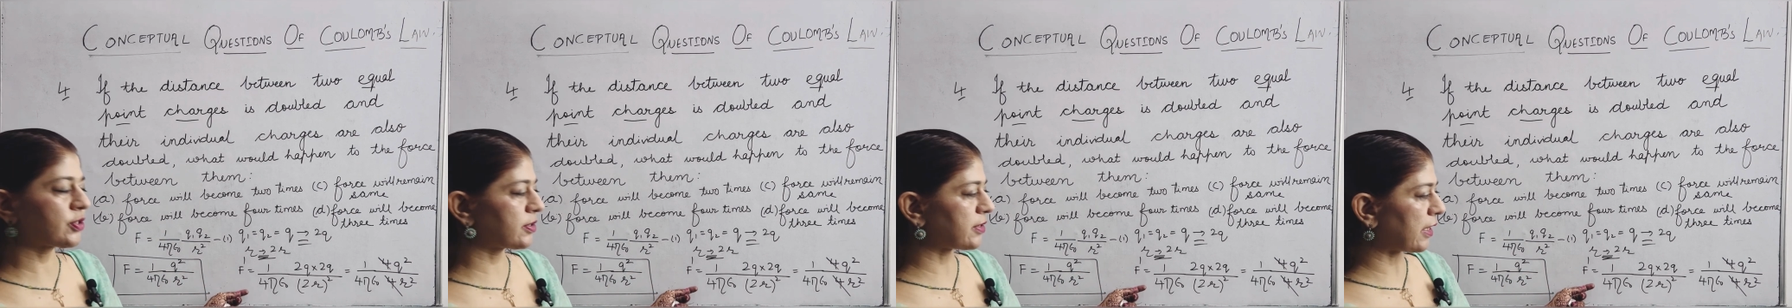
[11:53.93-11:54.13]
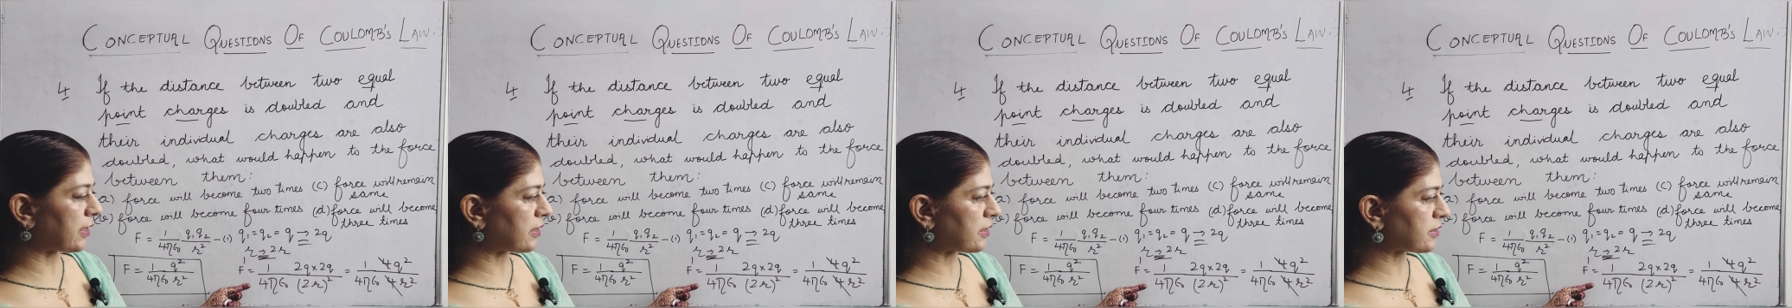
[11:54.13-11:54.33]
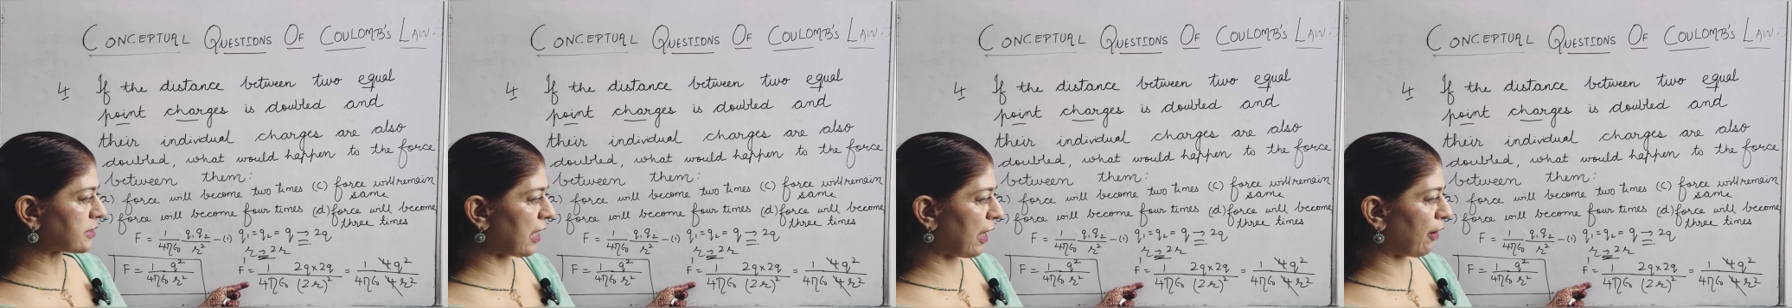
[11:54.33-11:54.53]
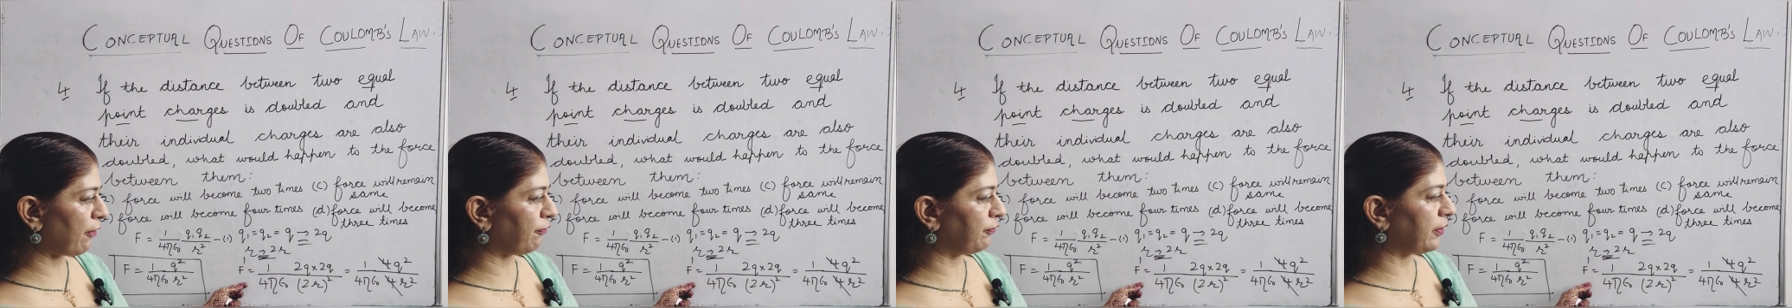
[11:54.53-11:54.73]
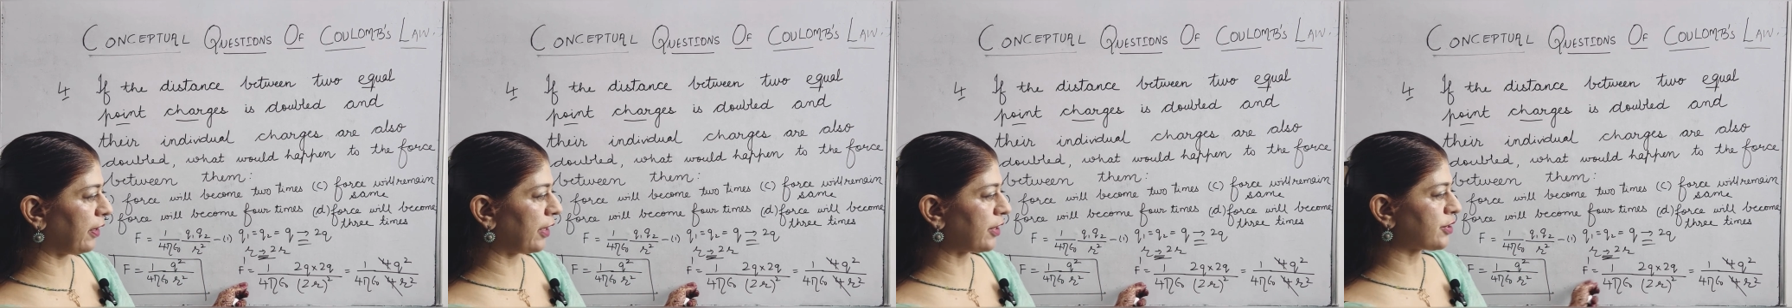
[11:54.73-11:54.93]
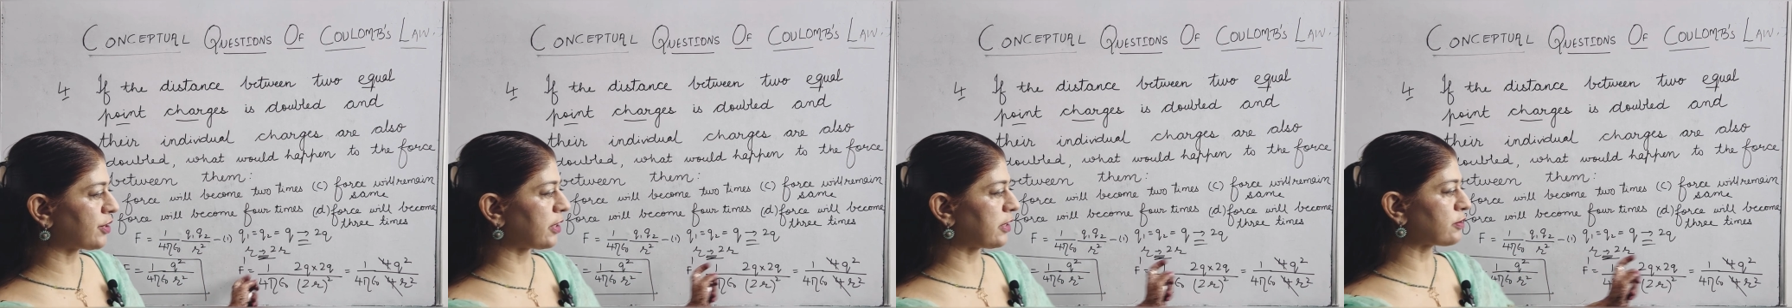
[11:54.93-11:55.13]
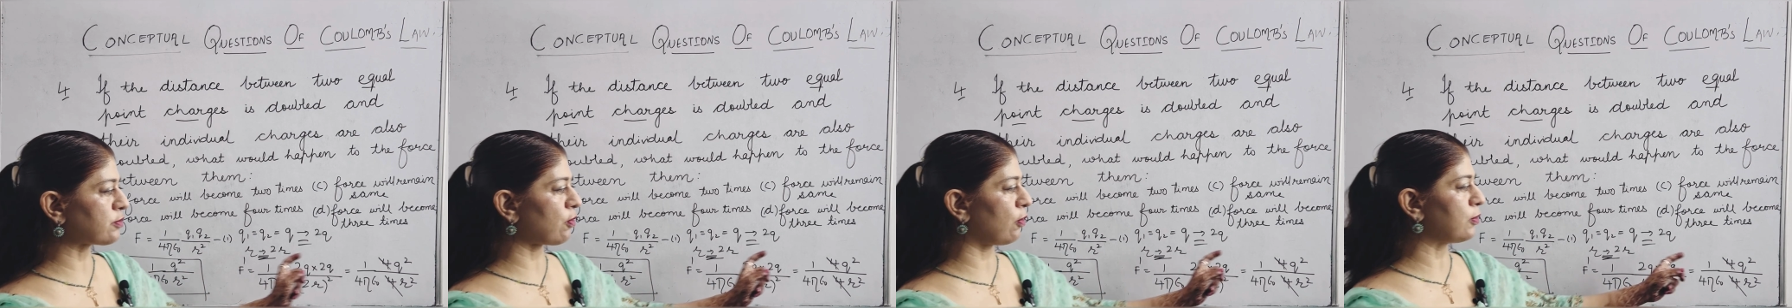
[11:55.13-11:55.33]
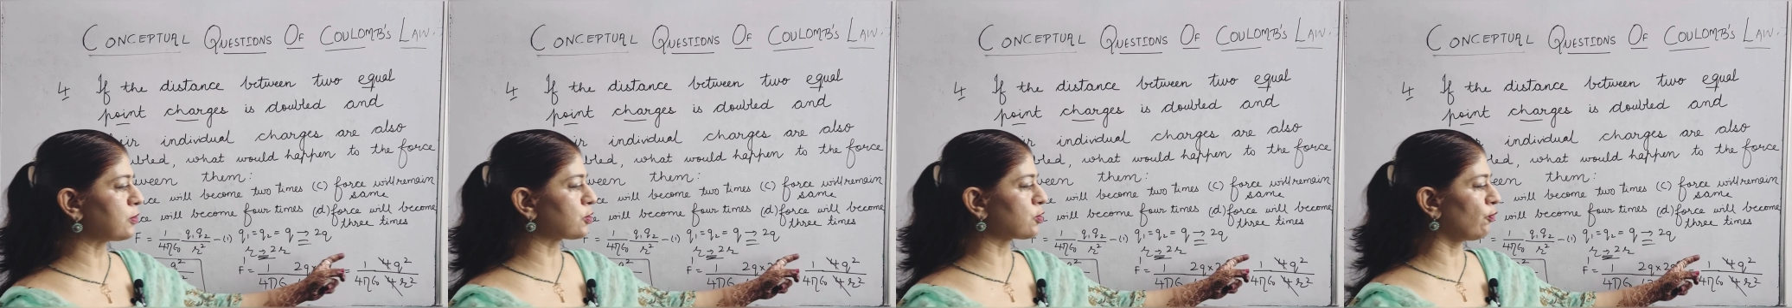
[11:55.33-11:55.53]
that is F dash is
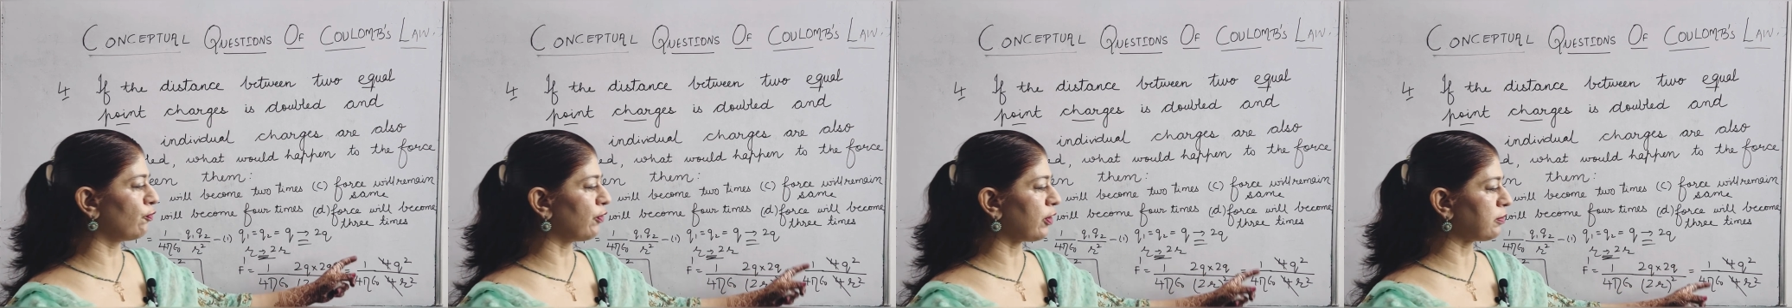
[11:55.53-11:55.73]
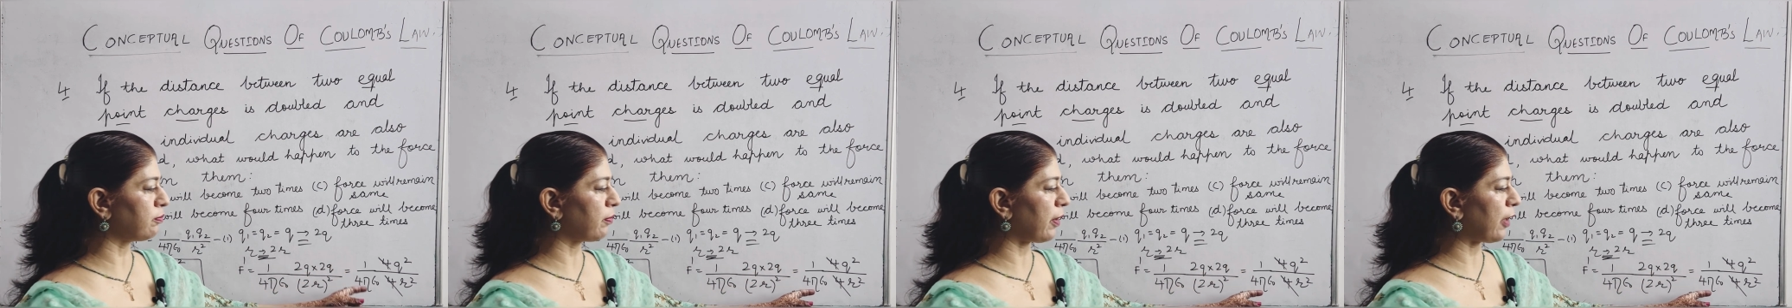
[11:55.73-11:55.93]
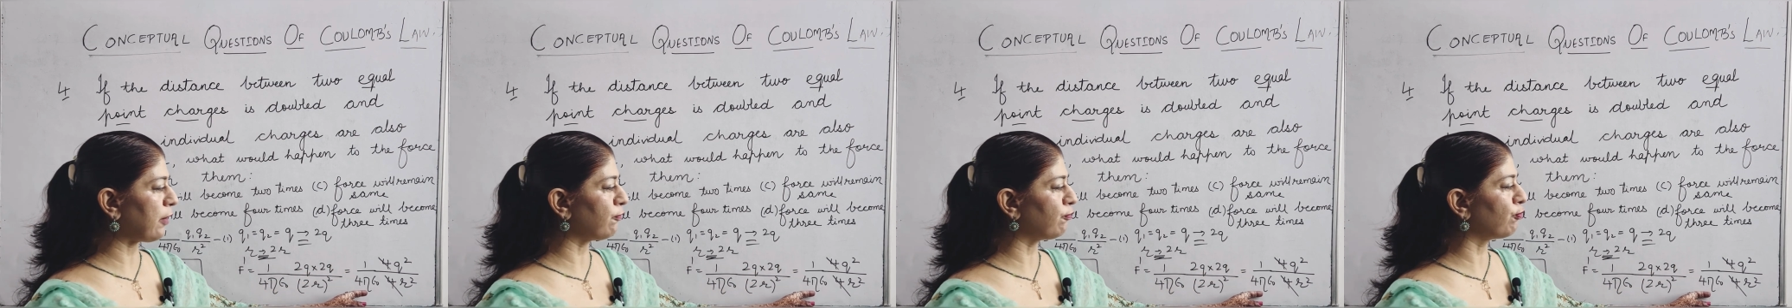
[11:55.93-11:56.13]
also 1 by